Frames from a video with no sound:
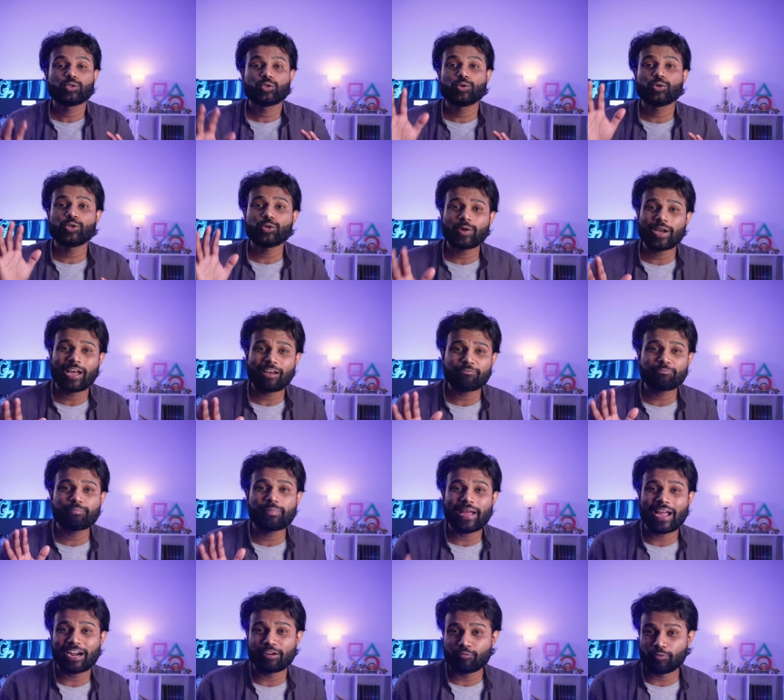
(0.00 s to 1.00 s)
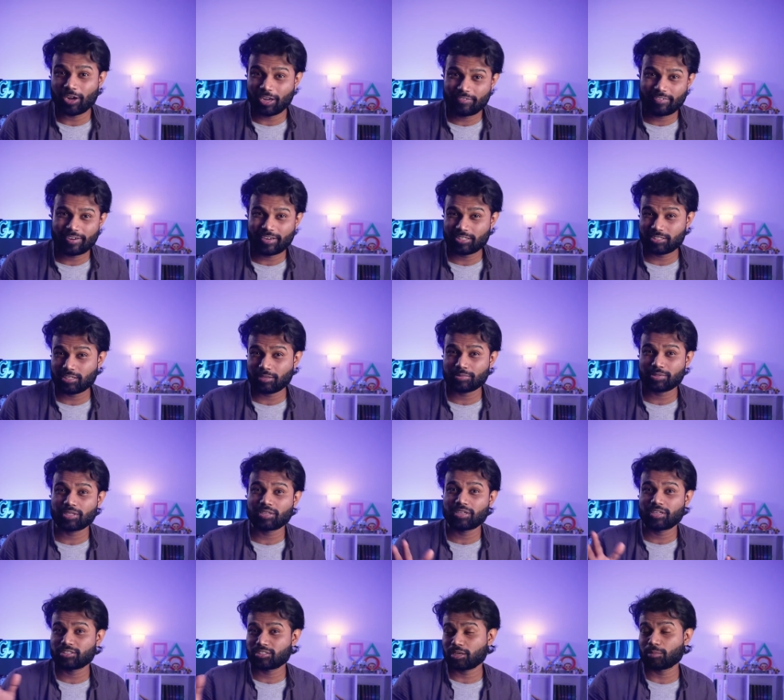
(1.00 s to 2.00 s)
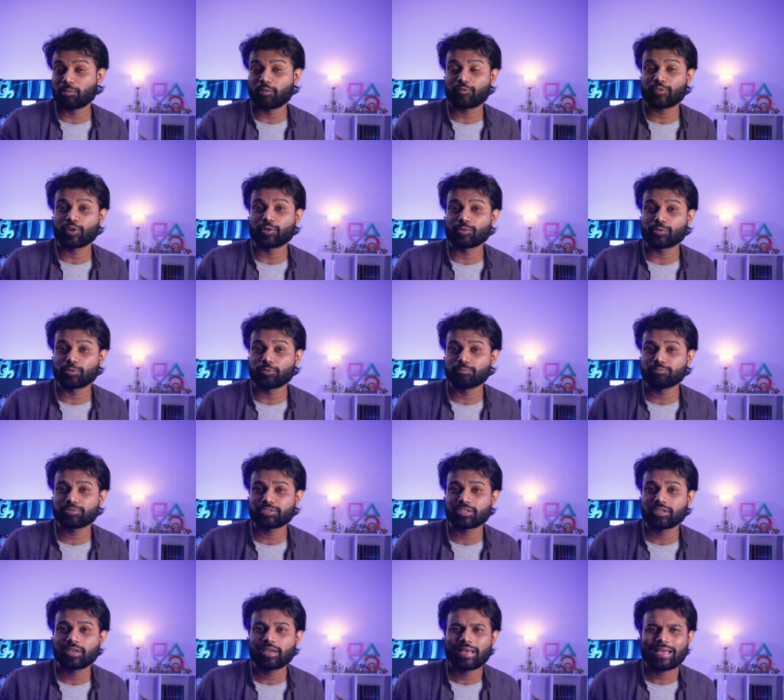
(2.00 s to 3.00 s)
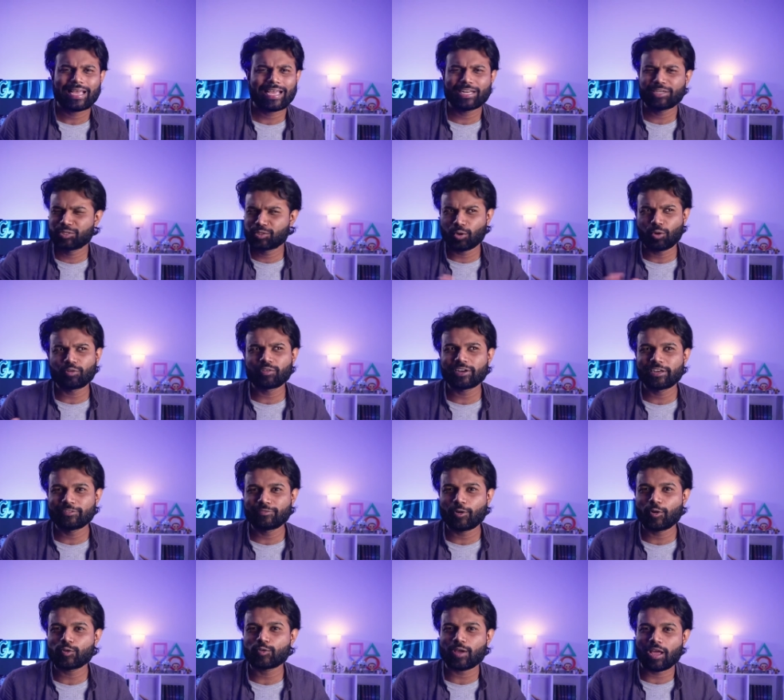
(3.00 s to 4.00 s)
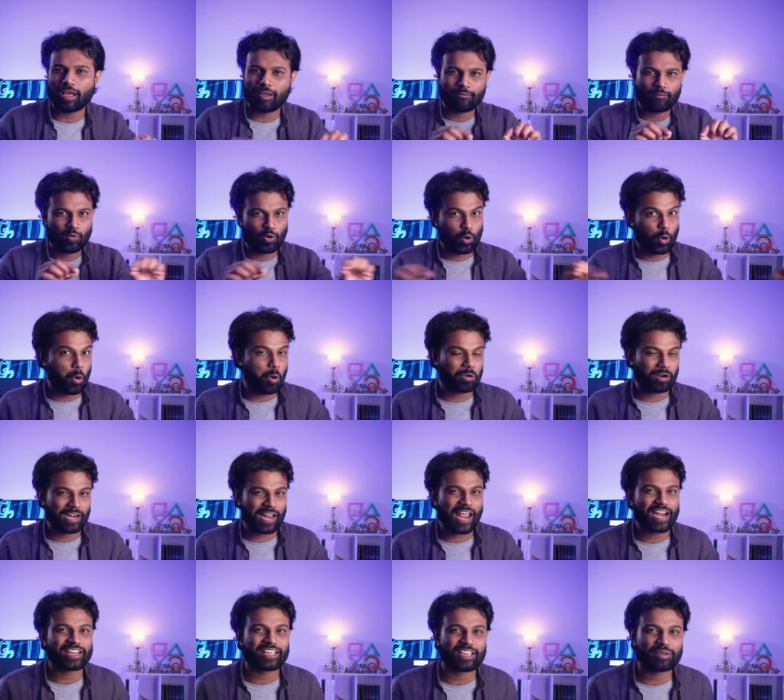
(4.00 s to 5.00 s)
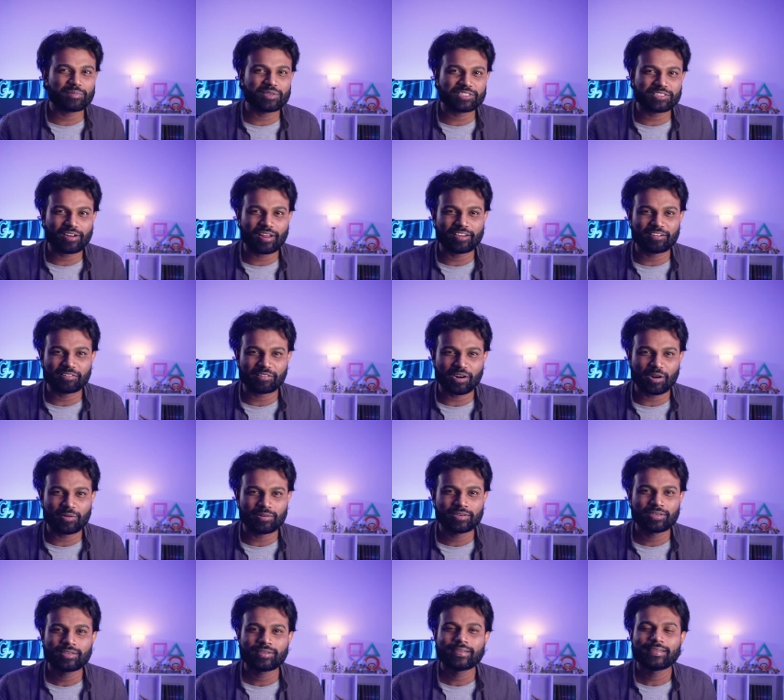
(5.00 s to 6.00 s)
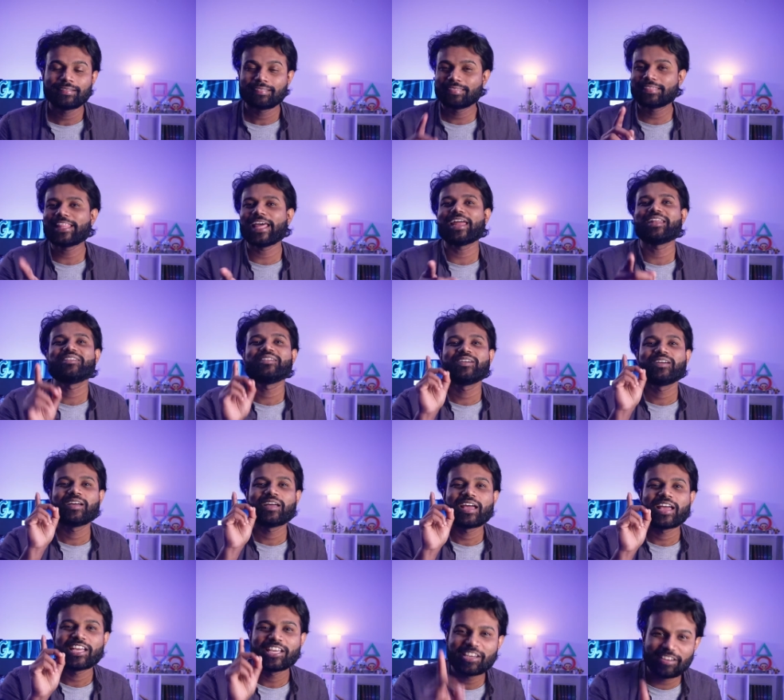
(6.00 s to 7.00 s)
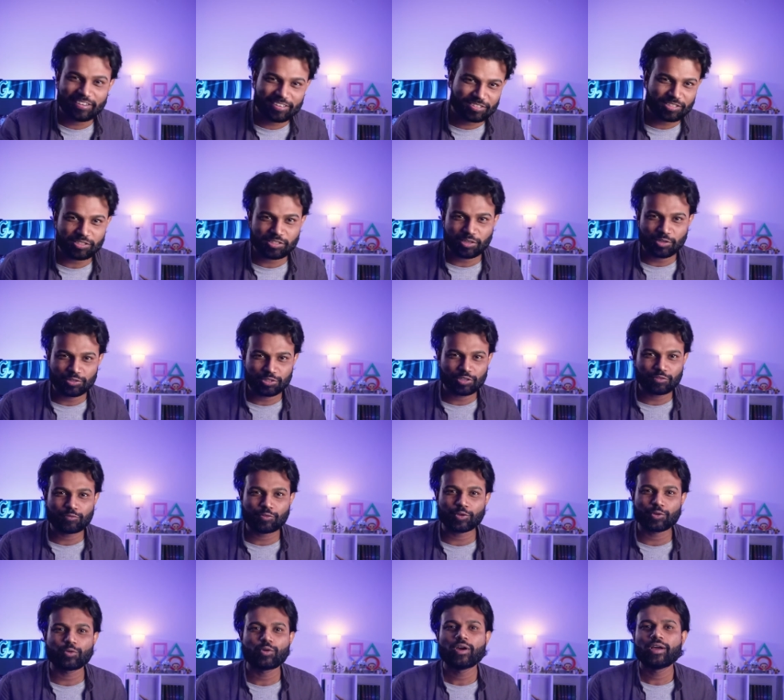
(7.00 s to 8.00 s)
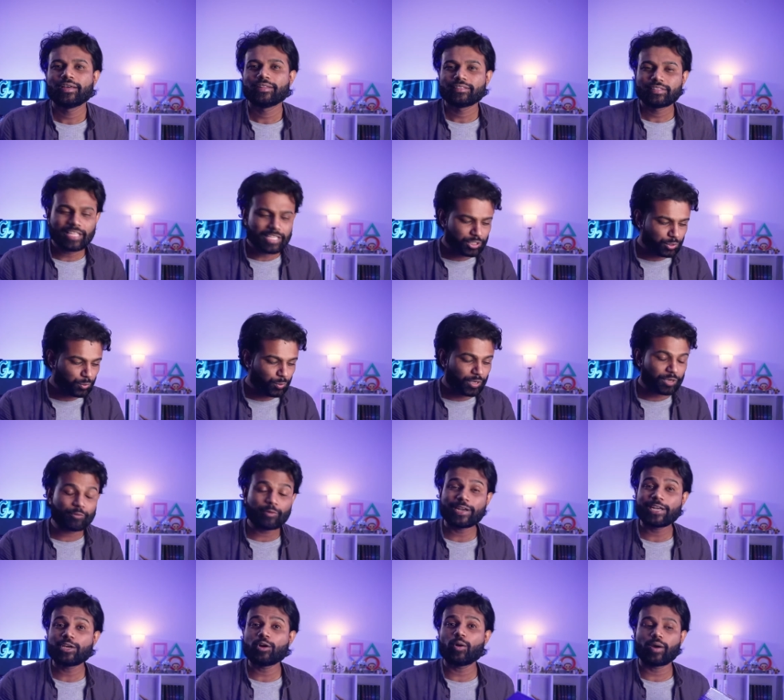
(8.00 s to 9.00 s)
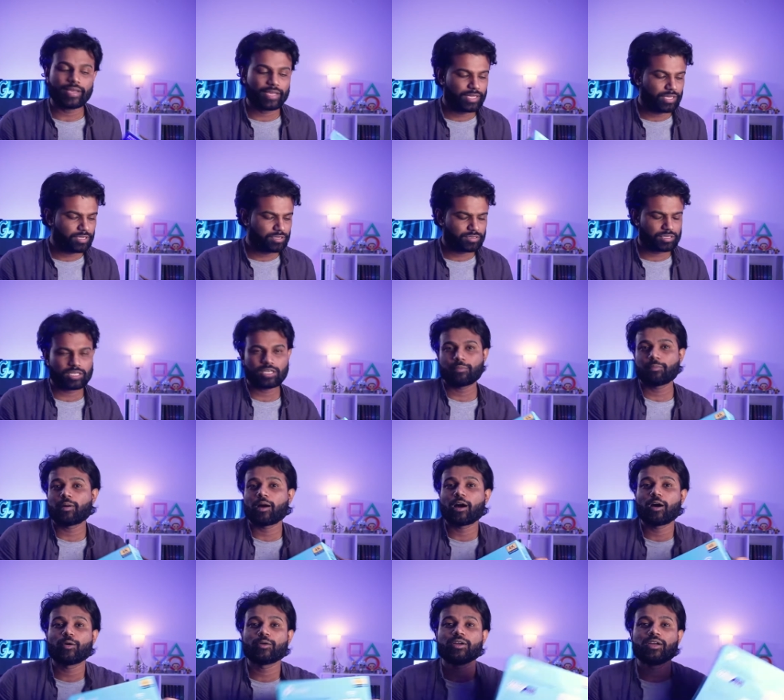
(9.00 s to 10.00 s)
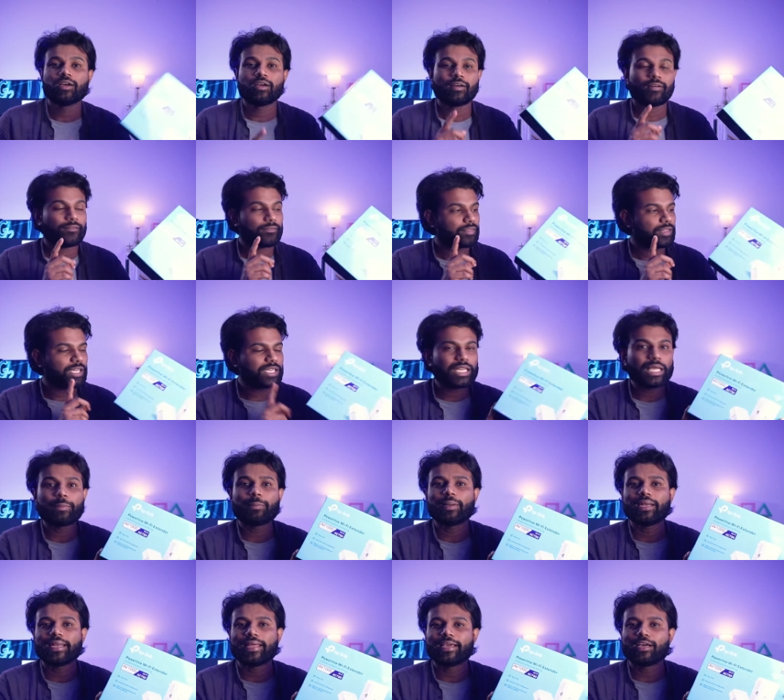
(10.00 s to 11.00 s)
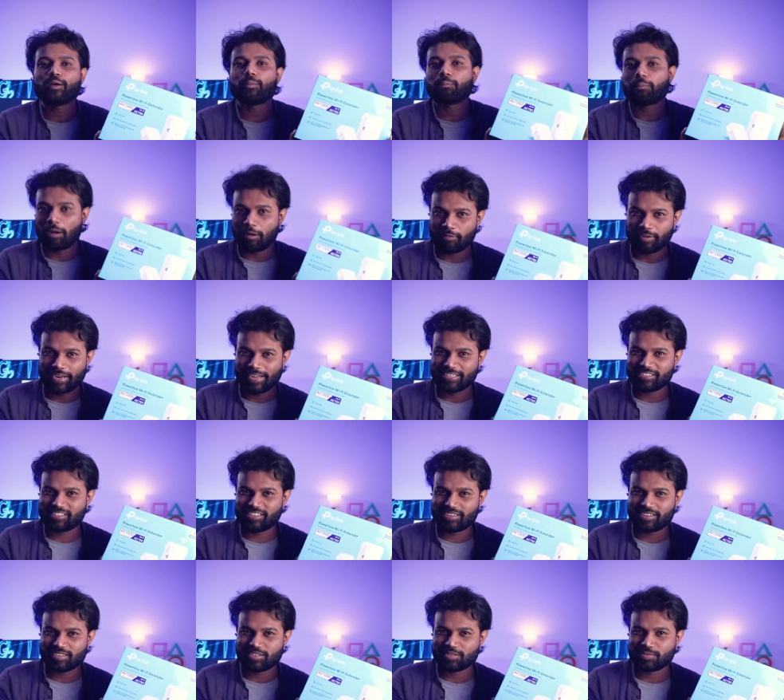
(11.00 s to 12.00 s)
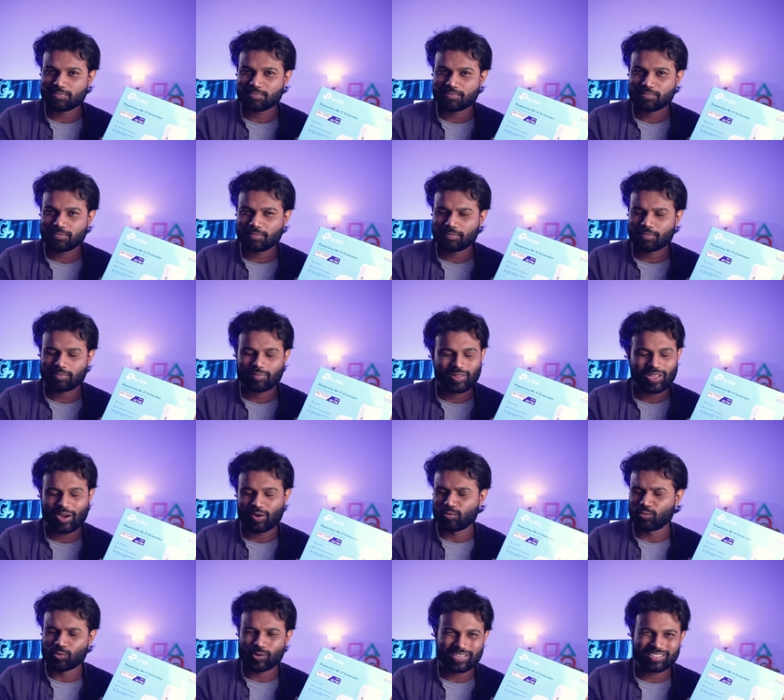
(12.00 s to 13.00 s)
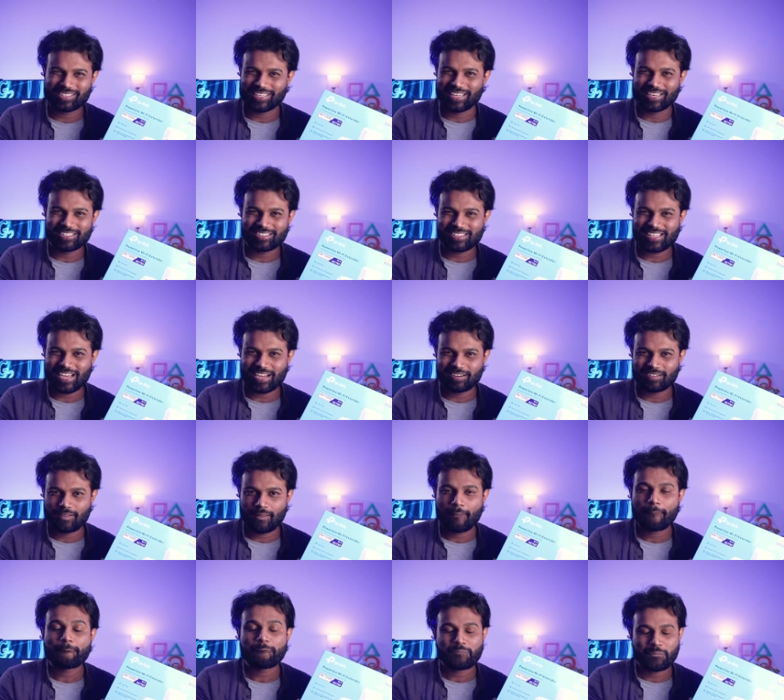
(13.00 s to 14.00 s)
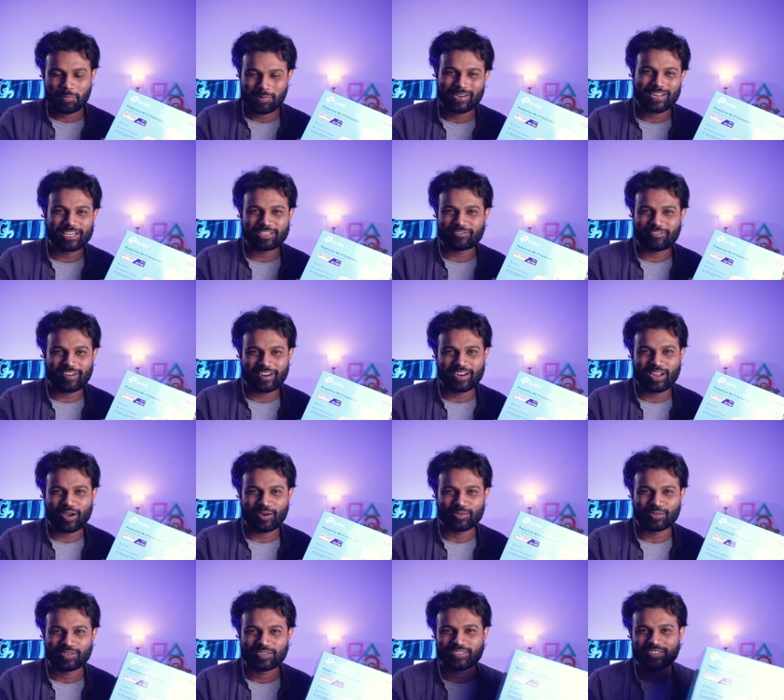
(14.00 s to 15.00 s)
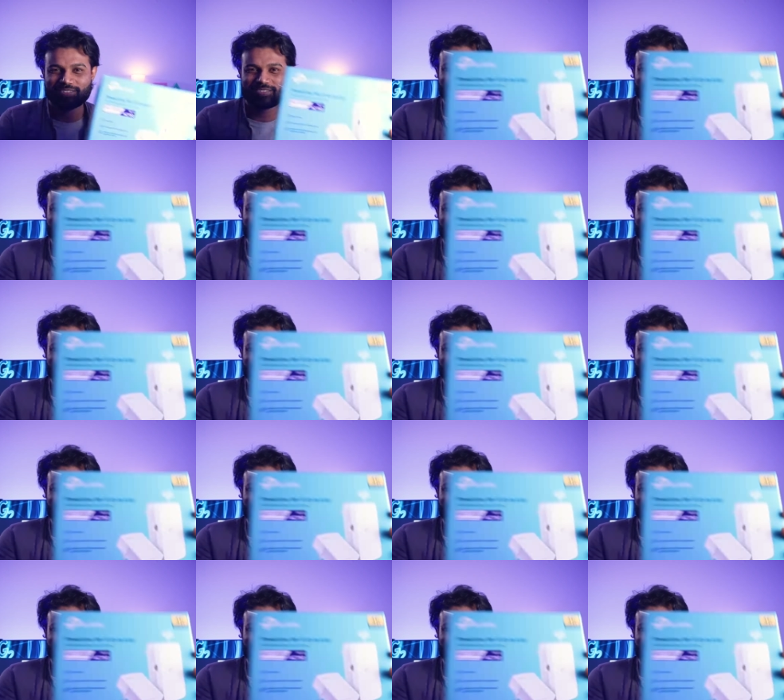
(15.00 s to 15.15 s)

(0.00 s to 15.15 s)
Do you have bad Wi-Fi reception in some of your rooms and don't really want to have long LAN cables lying around? Then here is a solution for you. This quick video is about the TP-Link Powerline series. And what the hell is that? Let's find out.